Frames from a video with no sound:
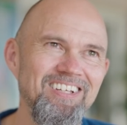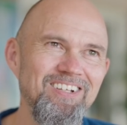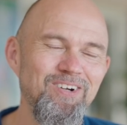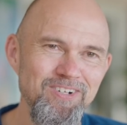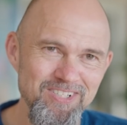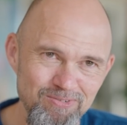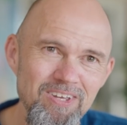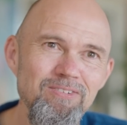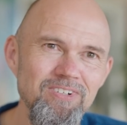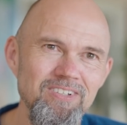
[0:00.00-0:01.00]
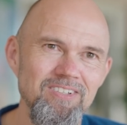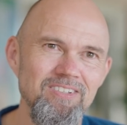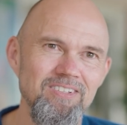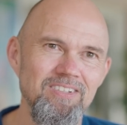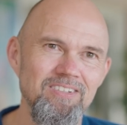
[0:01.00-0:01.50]
God is faithful,
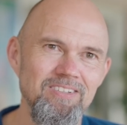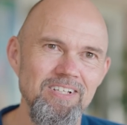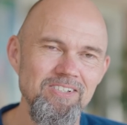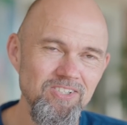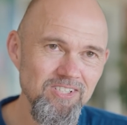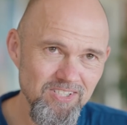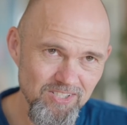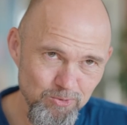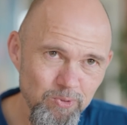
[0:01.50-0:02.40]
and Jesus